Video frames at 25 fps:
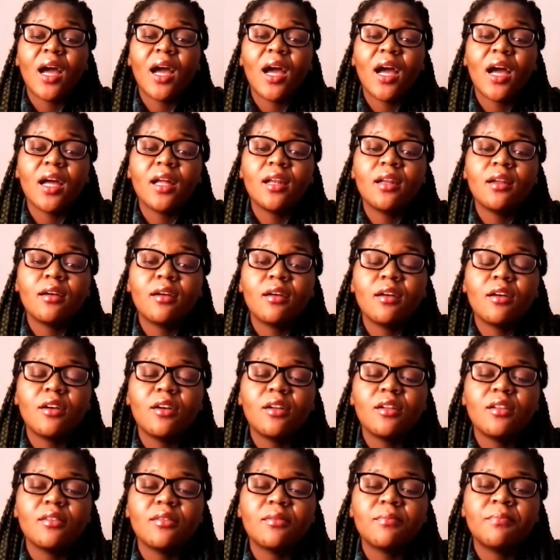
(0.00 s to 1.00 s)
And
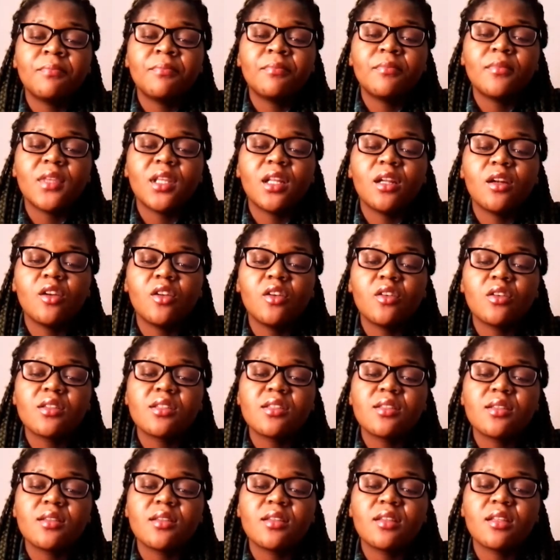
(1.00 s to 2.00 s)
girl, the
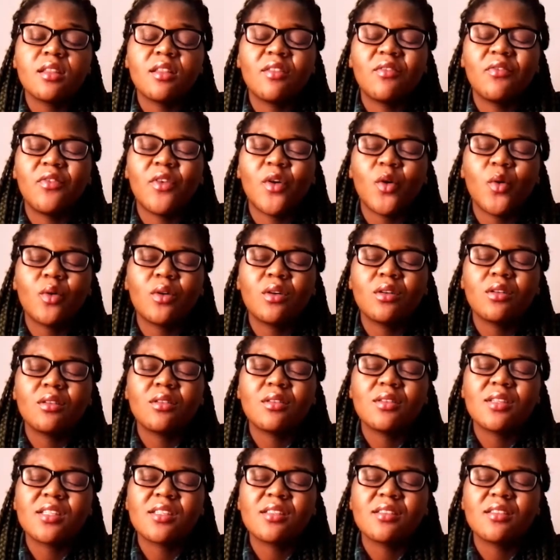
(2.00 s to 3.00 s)
looks,
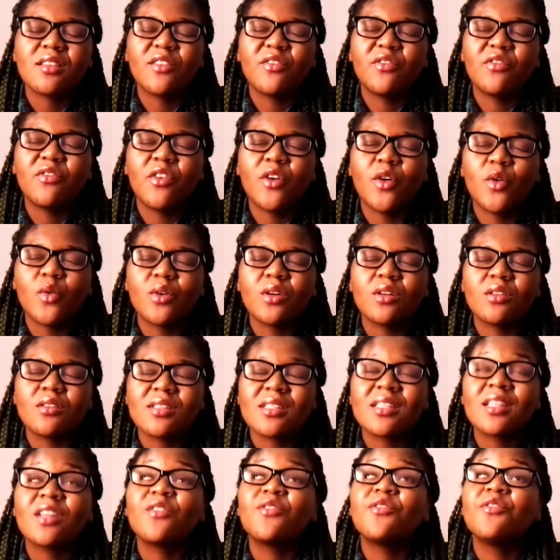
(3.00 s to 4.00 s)
vocals,
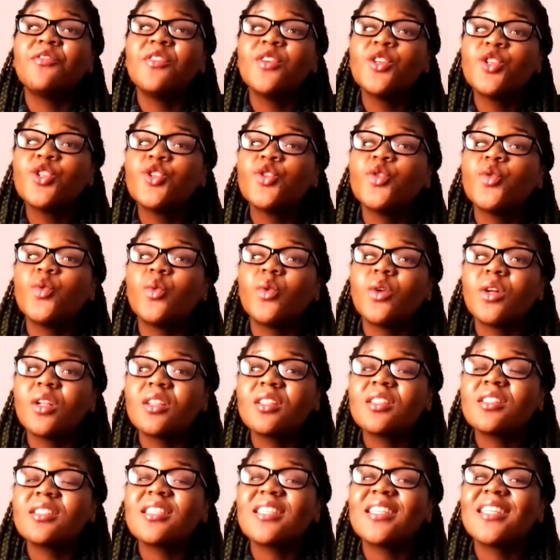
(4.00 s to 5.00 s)
the
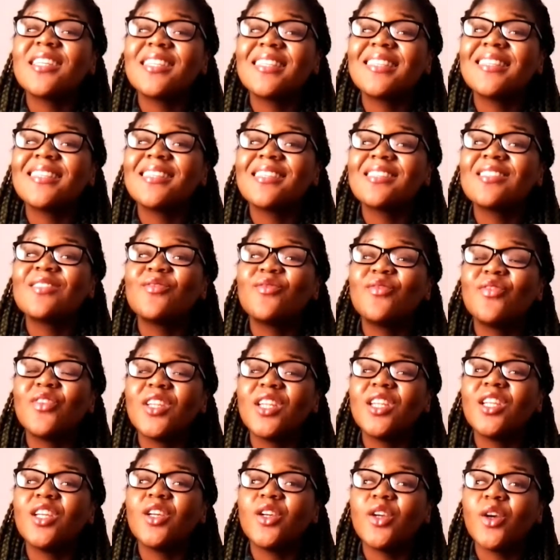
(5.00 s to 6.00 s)
visuals in this
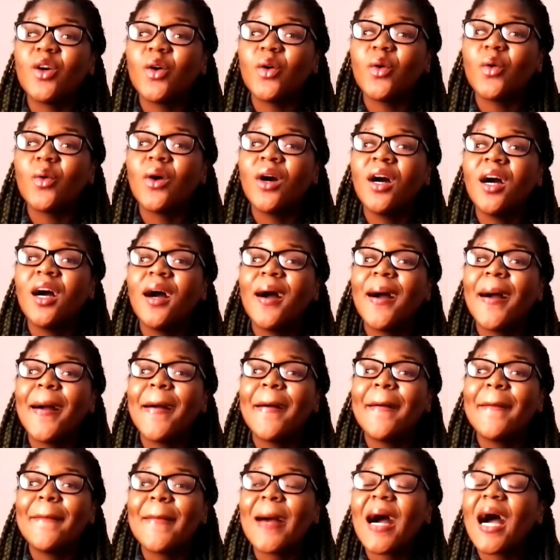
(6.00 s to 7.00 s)
video.
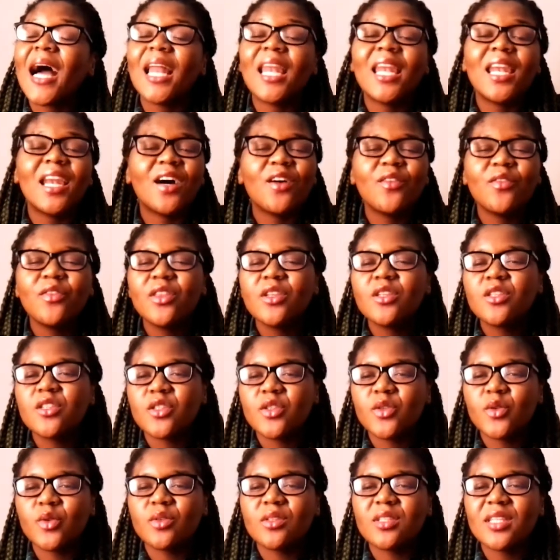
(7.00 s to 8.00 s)
I love the
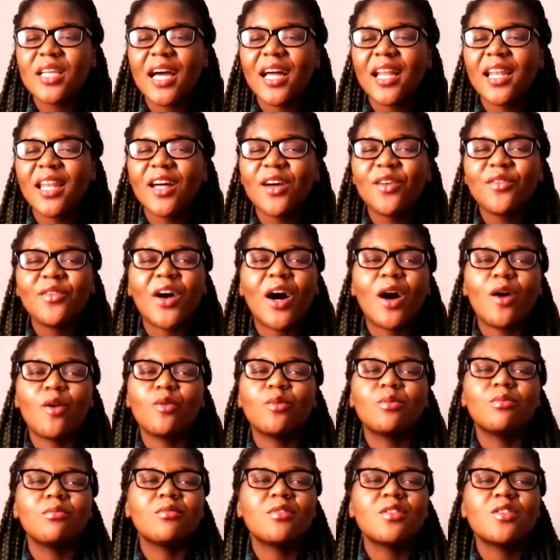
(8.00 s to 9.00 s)
suits. I love
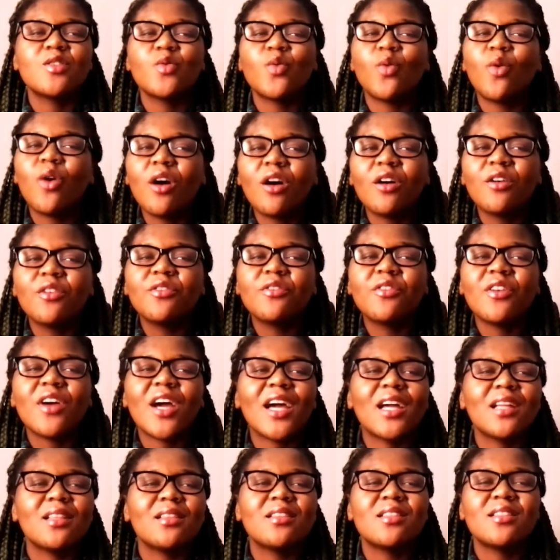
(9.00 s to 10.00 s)
how suave
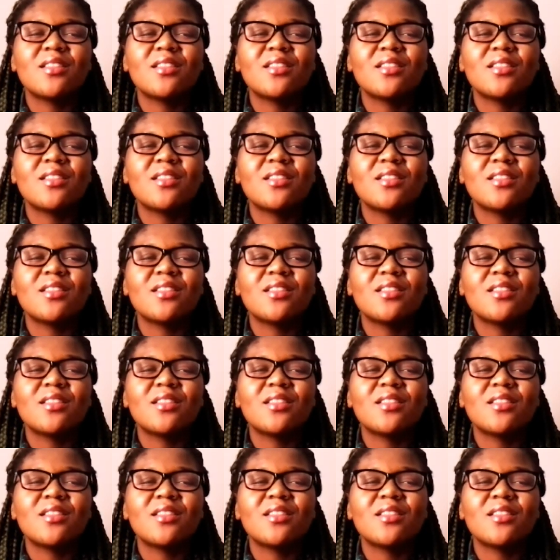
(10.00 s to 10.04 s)
and